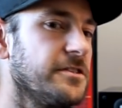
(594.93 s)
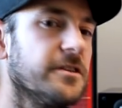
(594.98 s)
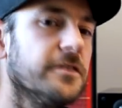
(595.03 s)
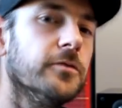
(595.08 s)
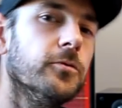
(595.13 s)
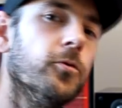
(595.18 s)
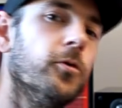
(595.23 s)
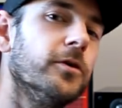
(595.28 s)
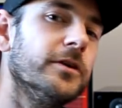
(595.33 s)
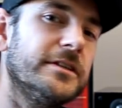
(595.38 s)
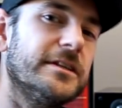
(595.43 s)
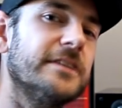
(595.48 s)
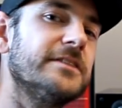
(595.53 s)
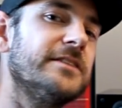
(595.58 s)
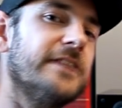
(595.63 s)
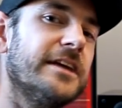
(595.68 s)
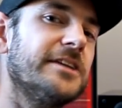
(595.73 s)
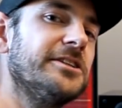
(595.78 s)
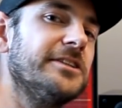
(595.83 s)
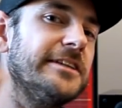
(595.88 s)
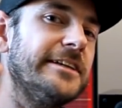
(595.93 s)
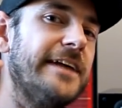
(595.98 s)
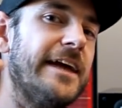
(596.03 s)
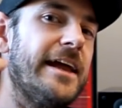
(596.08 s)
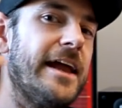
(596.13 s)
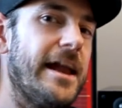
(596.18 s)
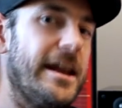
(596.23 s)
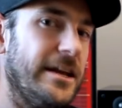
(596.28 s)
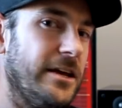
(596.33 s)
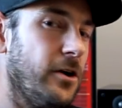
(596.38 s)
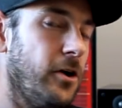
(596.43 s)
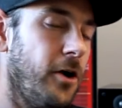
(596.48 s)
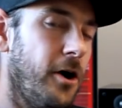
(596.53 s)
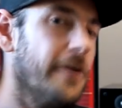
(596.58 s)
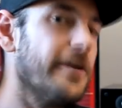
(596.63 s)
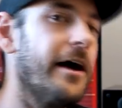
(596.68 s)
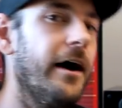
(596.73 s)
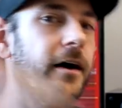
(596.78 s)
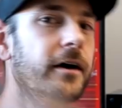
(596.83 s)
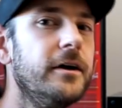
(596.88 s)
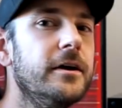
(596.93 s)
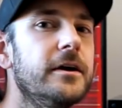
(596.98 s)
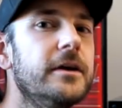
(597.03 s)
so the water doesn't actually get any hotter.